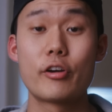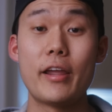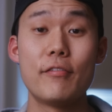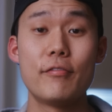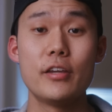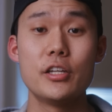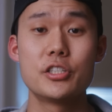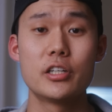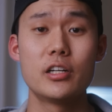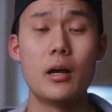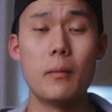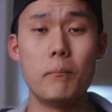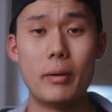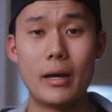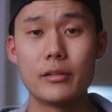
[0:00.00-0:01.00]
great feature
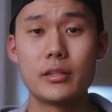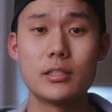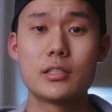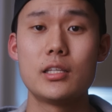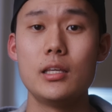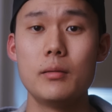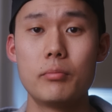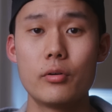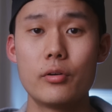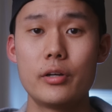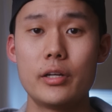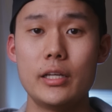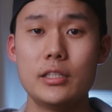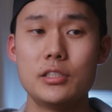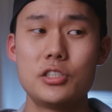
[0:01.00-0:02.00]
about this
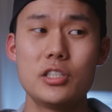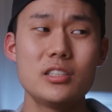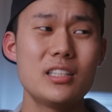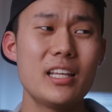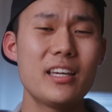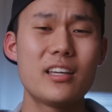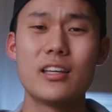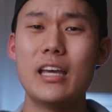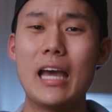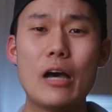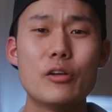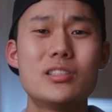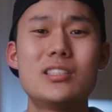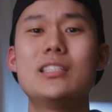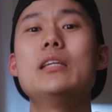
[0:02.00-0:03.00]
keyboard is just like
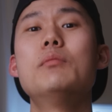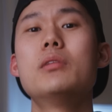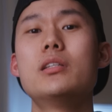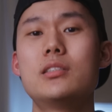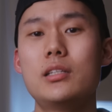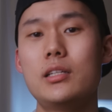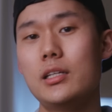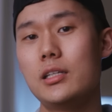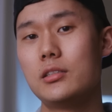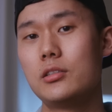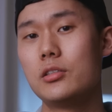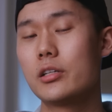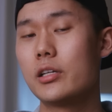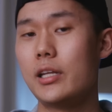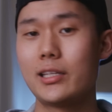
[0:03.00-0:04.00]
how seamless it is
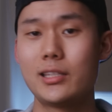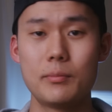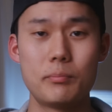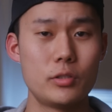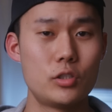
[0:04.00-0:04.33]
to connect it